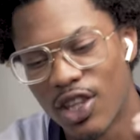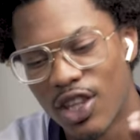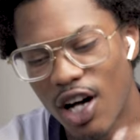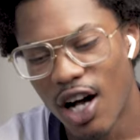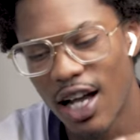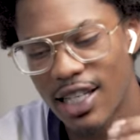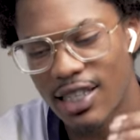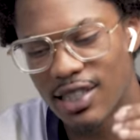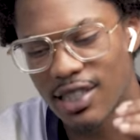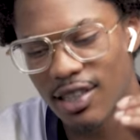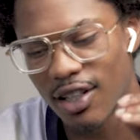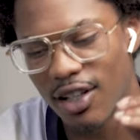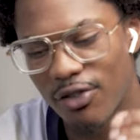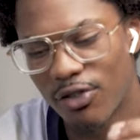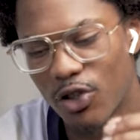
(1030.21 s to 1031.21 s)
the heights
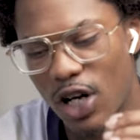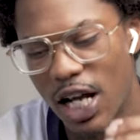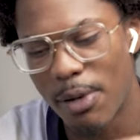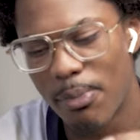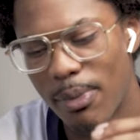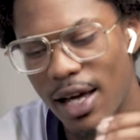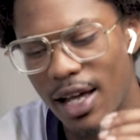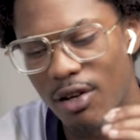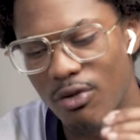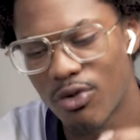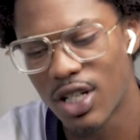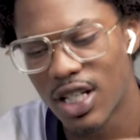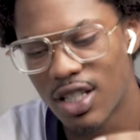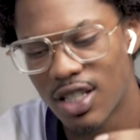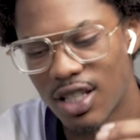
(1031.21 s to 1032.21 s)
of great men
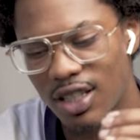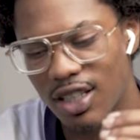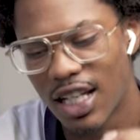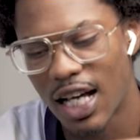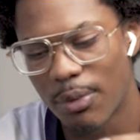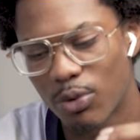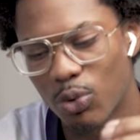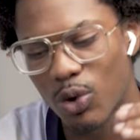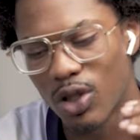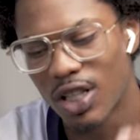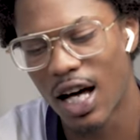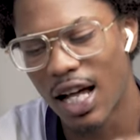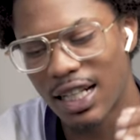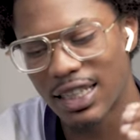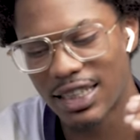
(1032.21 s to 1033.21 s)
reached and kept were
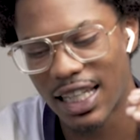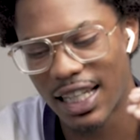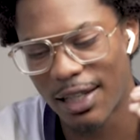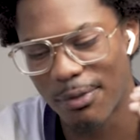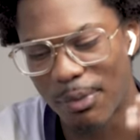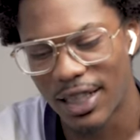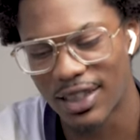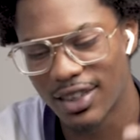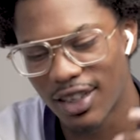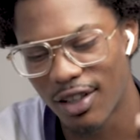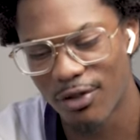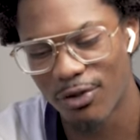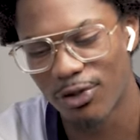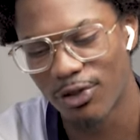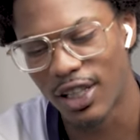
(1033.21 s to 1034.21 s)
not attained by
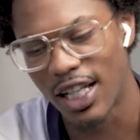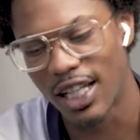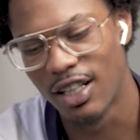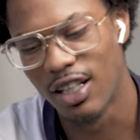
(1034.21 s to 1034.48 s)
sudden flight,